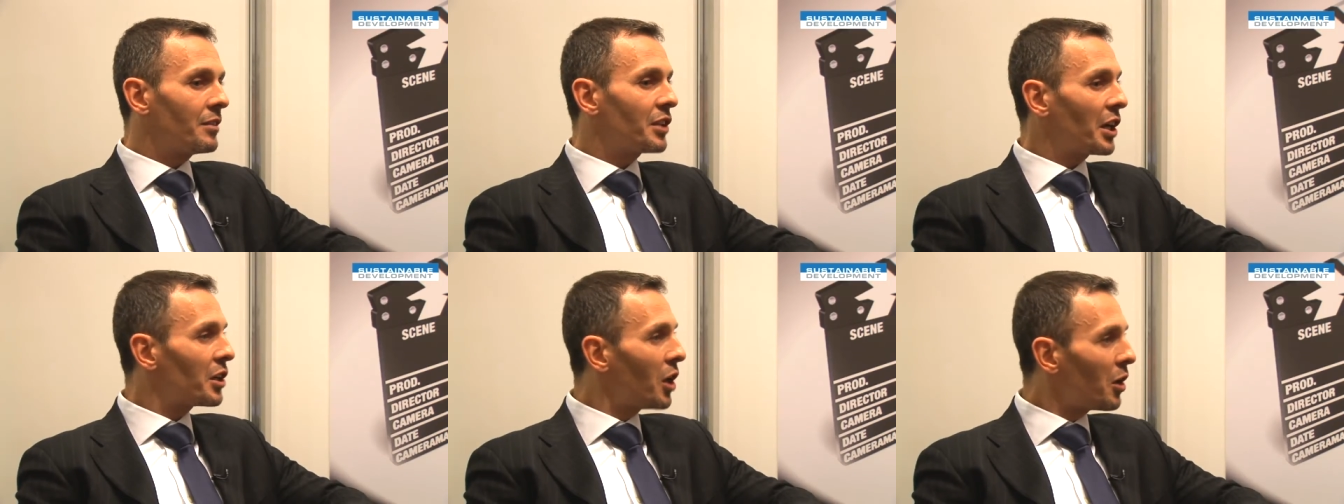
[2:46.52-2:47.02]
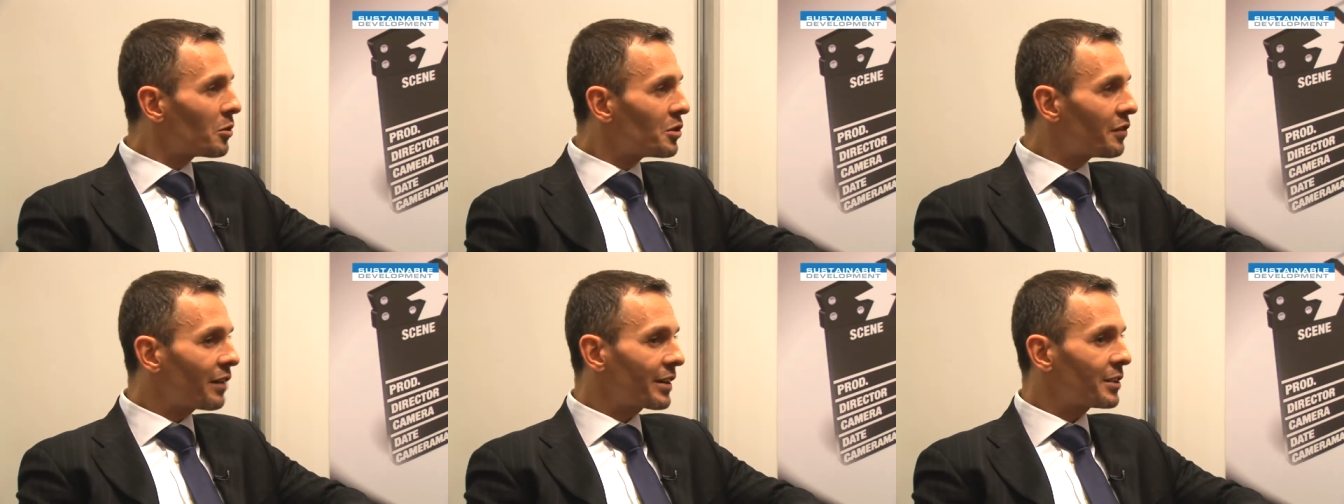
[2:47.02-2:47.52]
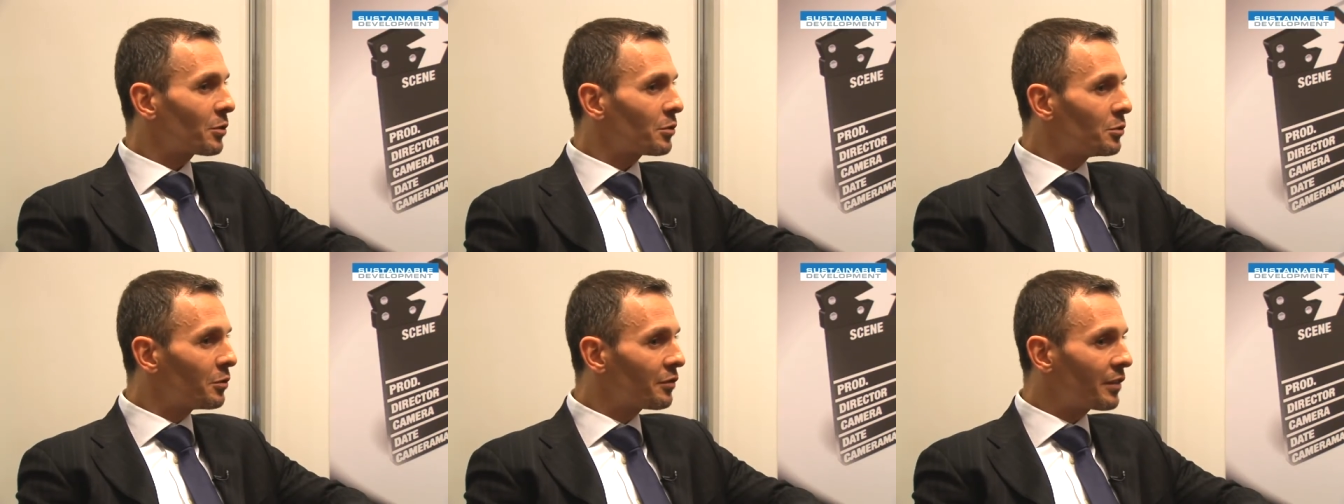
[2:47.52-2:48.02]
technologies are
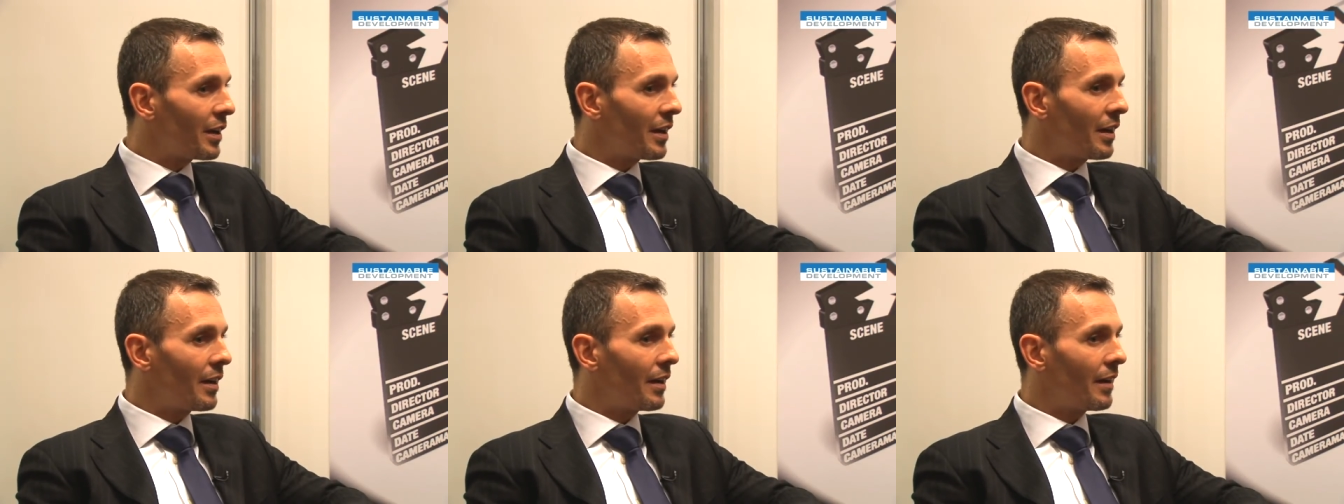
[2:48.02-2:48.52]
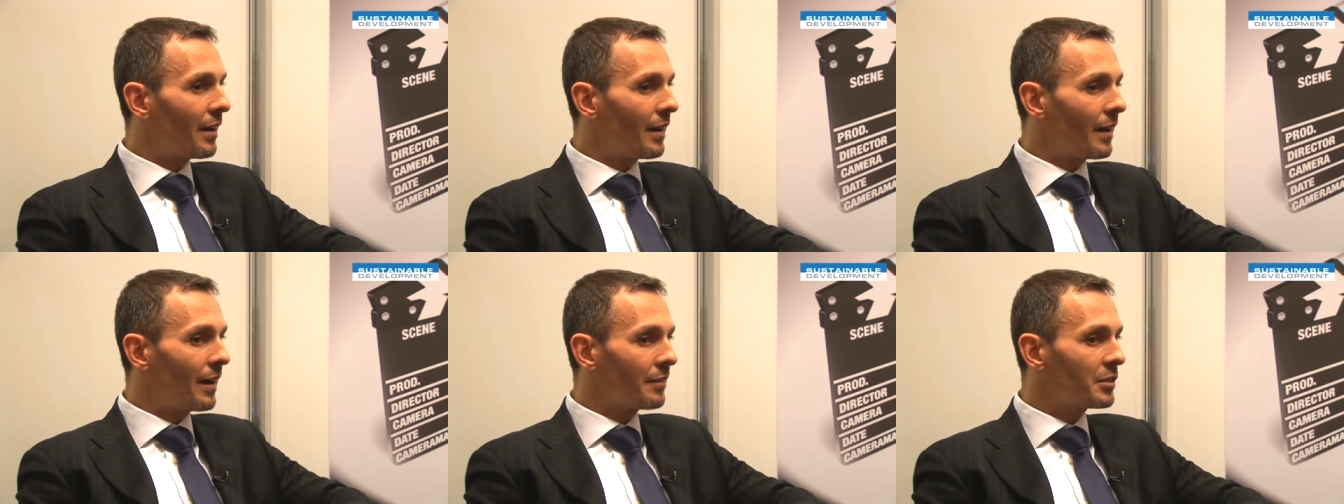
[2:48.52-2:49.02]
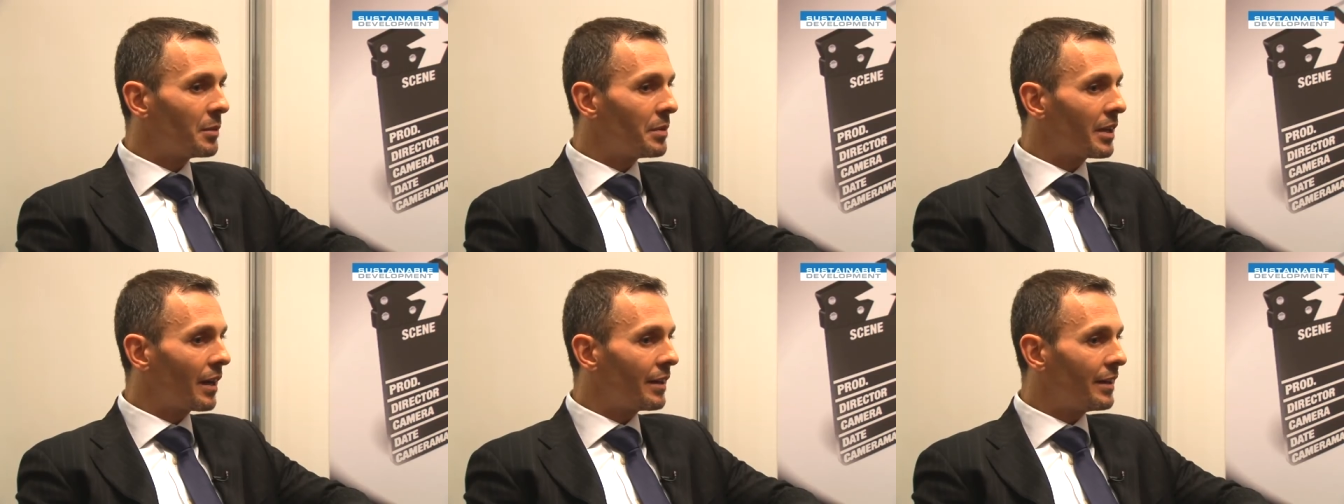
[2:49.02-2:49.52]
introduced uh, uh,
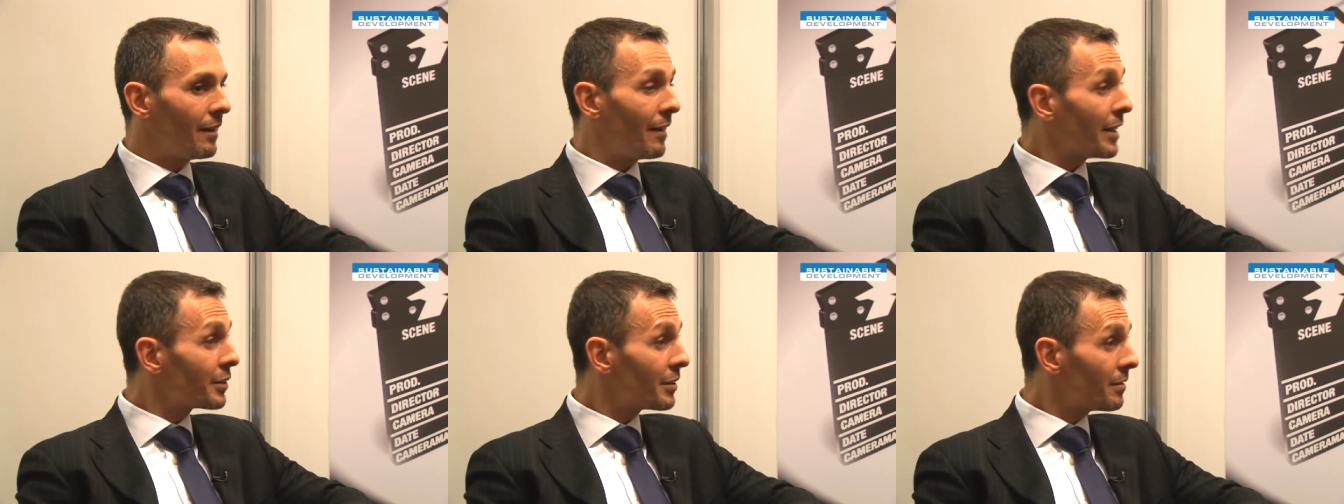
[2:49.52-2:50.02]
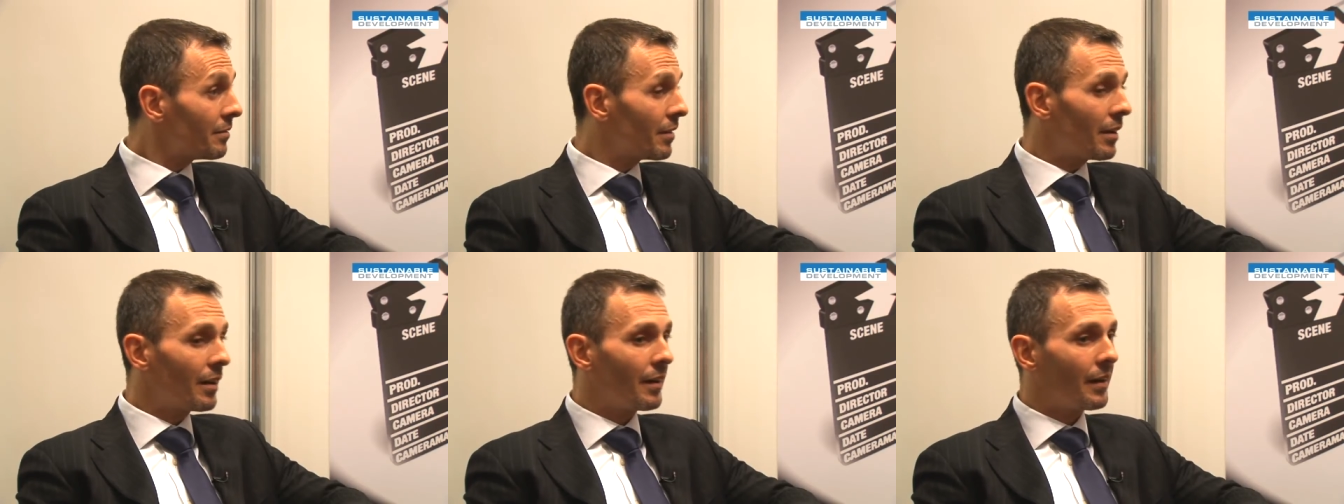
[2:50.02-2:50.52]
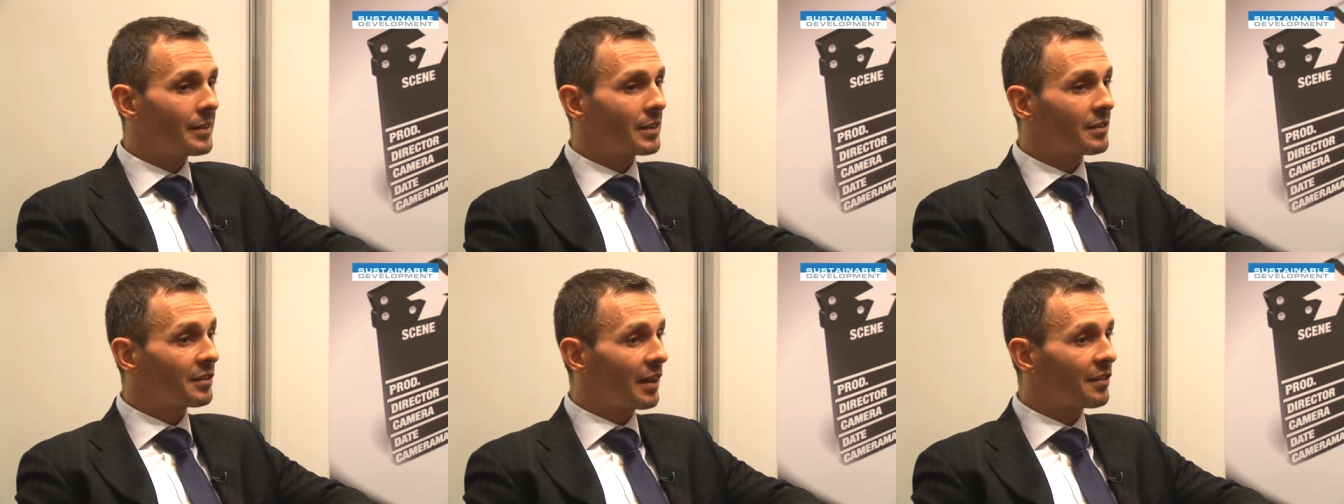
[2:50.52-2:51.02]
typically later uh, hmm. in
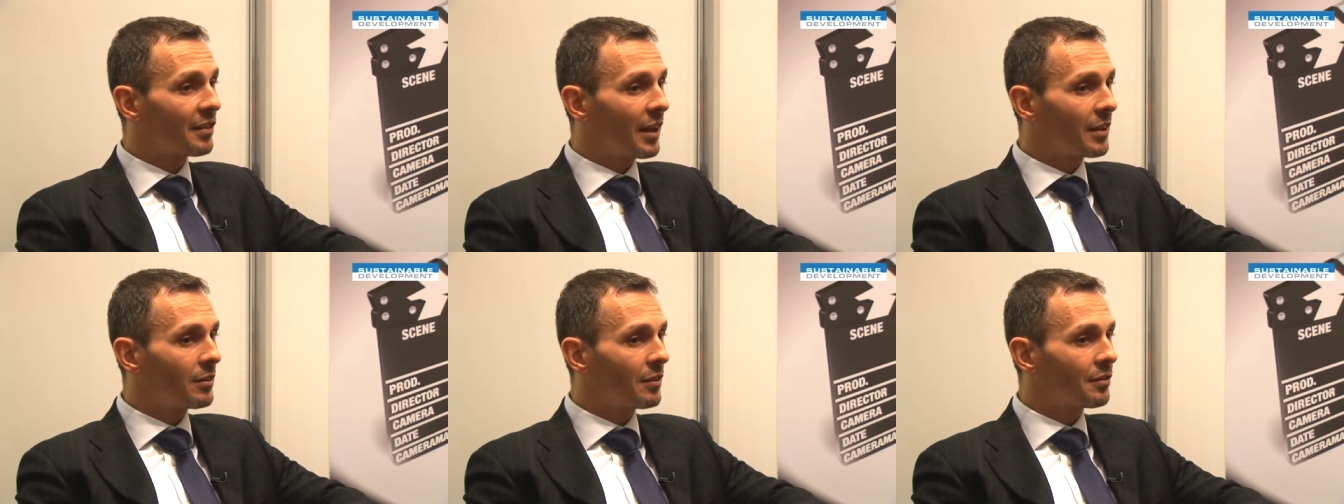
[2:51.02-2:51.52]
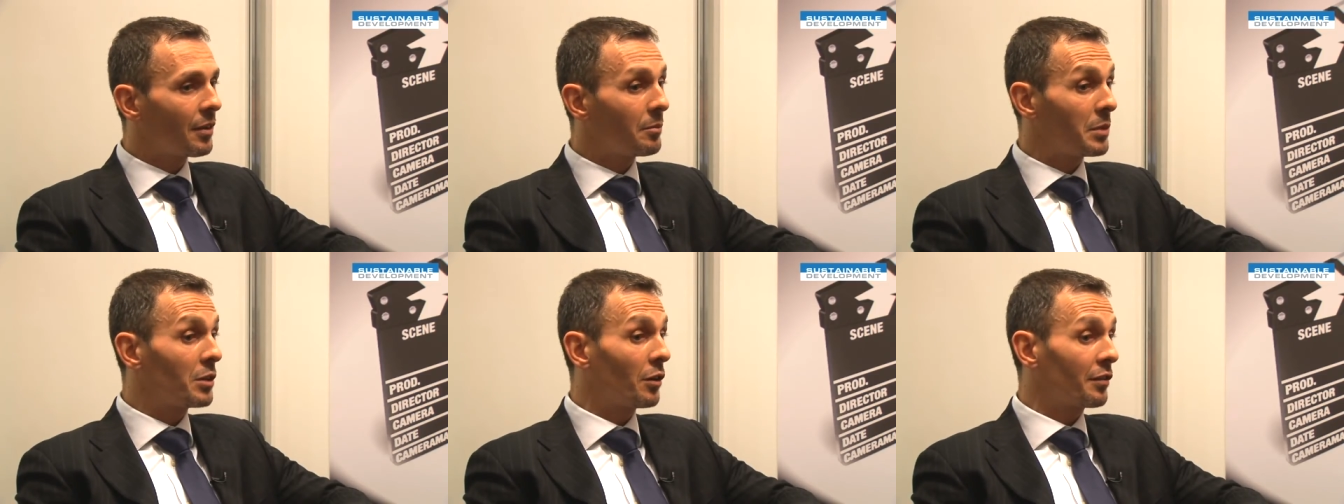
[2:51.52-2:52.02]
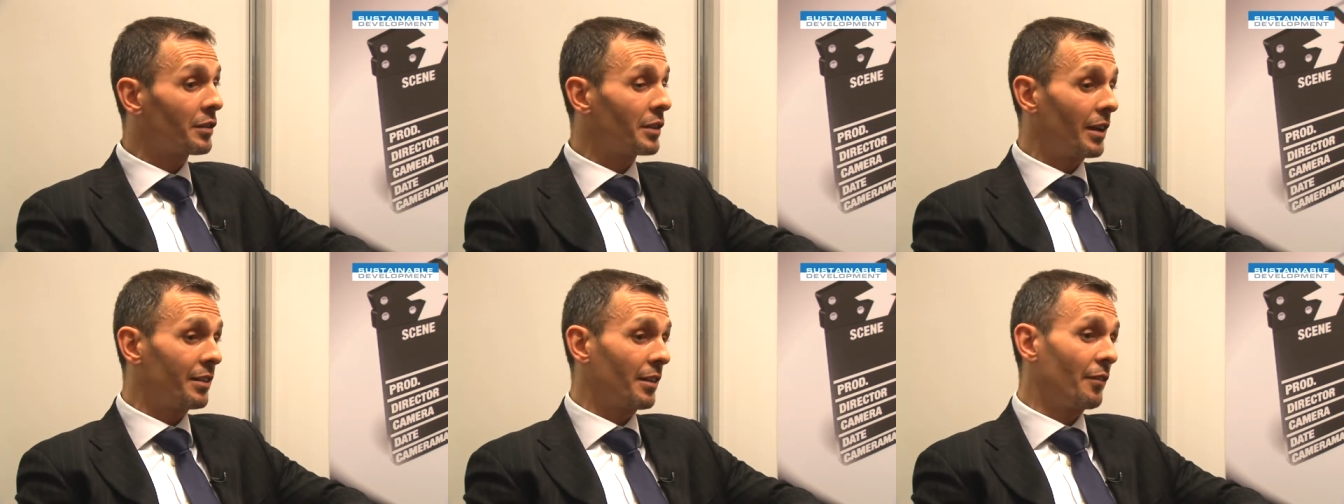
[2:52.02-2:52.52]
the design cycles because
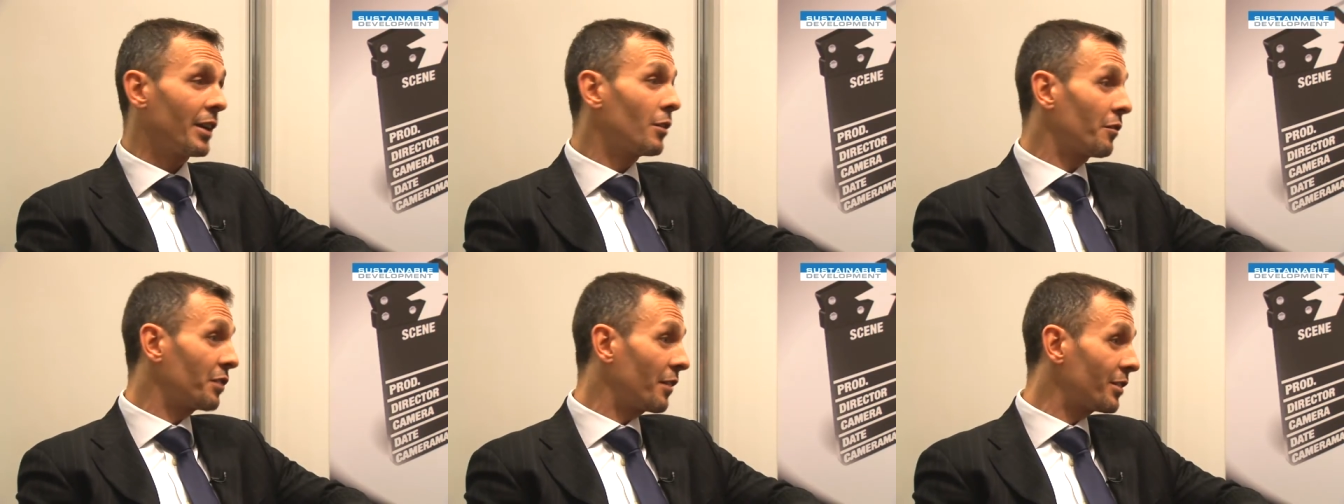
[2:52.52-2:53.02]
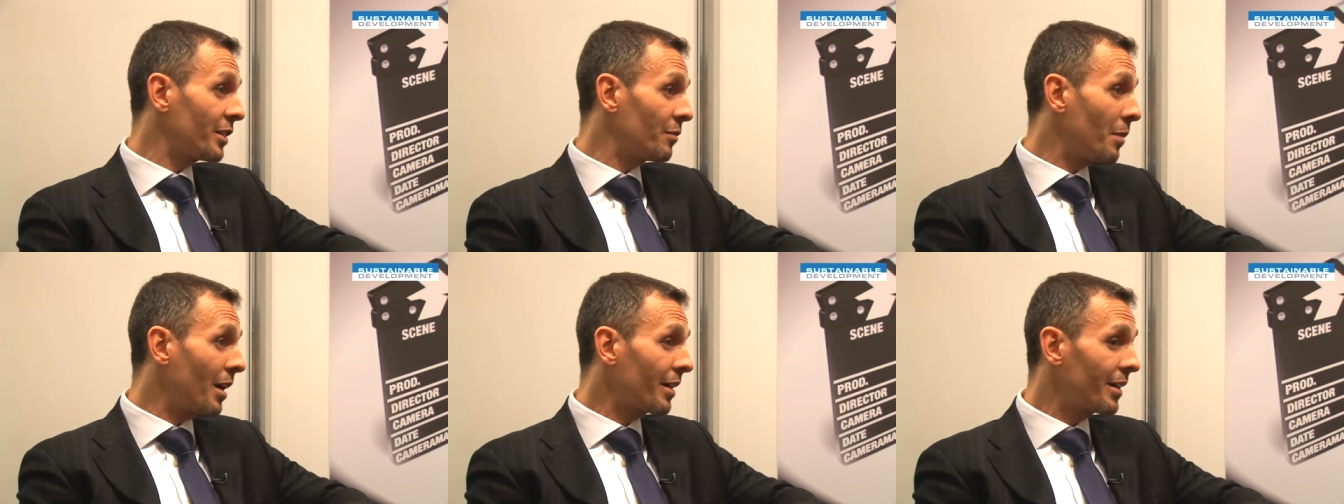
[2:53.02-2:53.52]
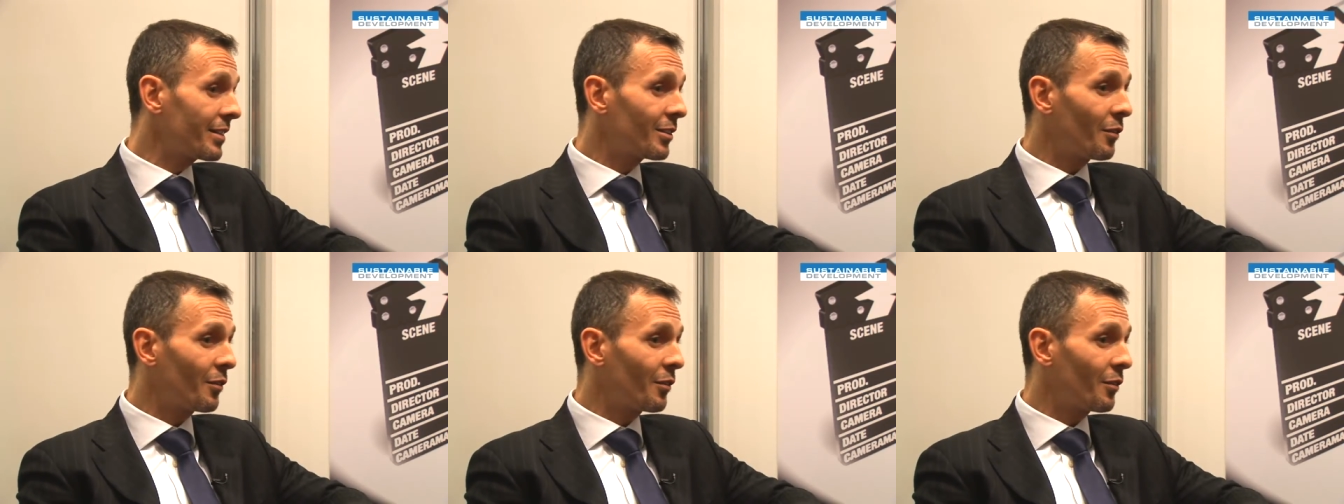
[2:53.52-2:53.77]
it's a very conservative market.